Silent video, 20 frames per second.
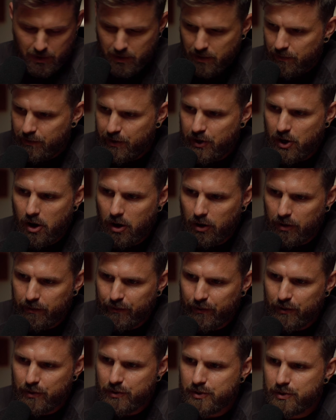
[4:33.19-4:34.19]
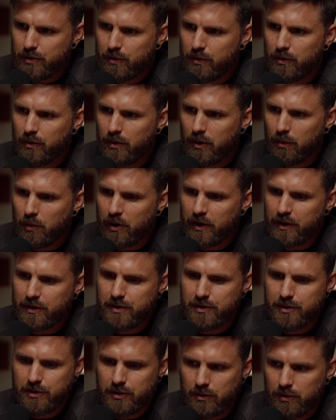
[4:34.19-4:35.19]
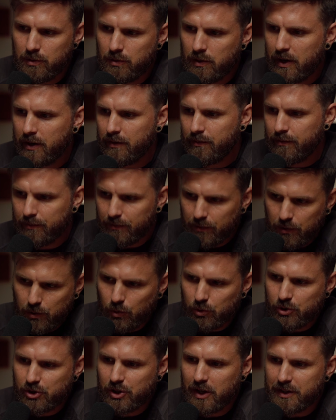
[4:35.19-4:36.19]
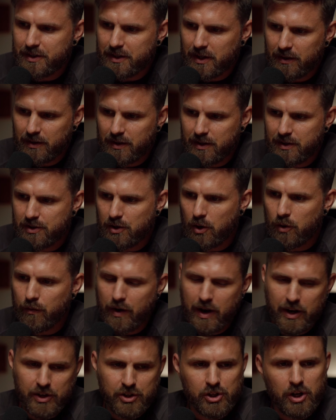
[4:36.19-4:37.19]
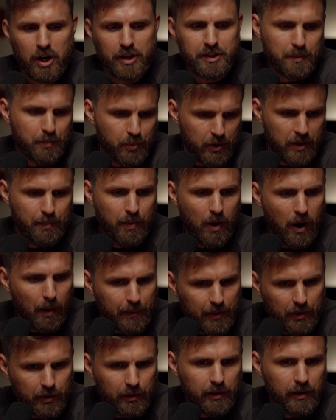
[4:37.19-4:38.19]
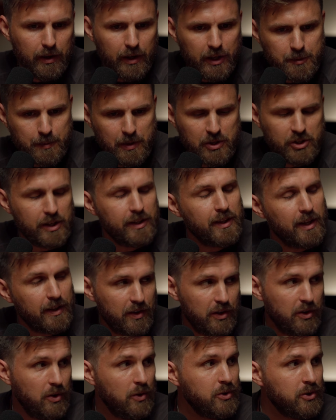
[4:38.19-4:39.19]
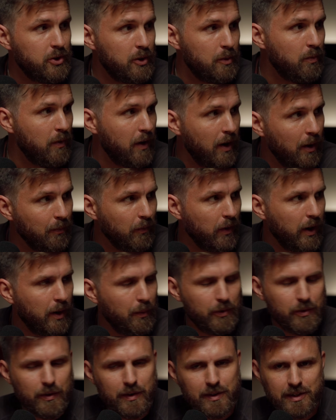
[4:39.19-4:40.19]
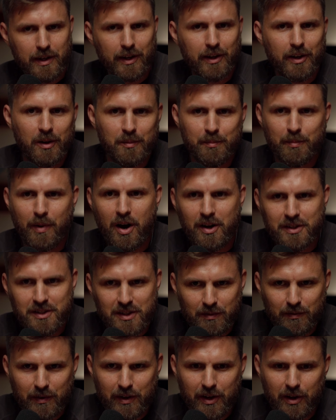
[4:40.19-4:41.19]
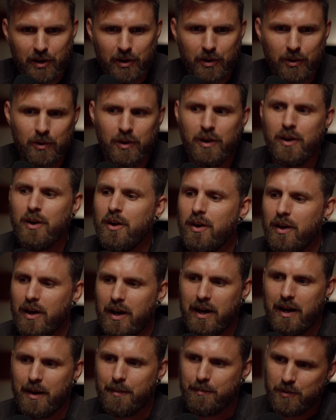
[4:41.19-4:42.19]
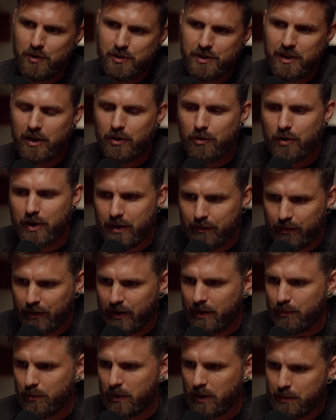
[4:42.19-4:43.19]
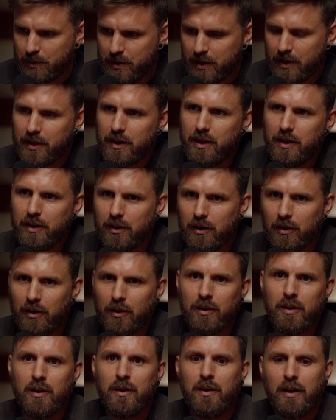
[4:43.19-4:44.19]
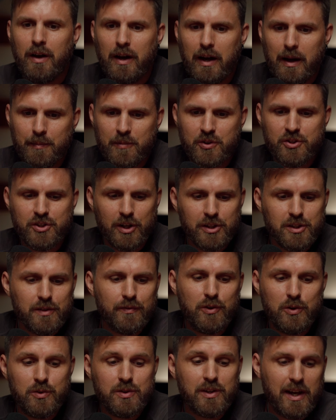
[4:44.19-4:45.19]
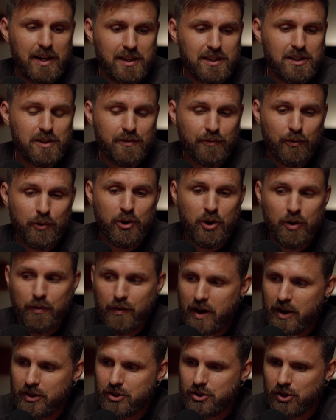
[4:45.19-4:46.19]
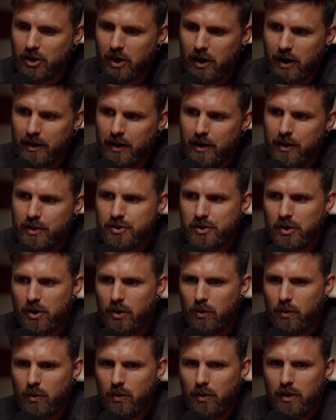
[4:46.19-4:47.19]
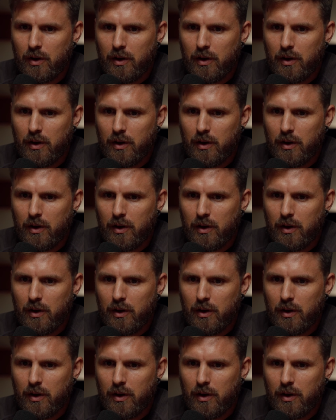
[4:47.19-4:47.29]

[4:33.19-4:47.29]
videographers who are wanting to do kind of cool shots like this, overhead shots are pretty popular, especially in like the YouTube realm, right? Whether it's like an unboxing video, using it creatively like we did here. There's tons of use cases for an overhead shot. So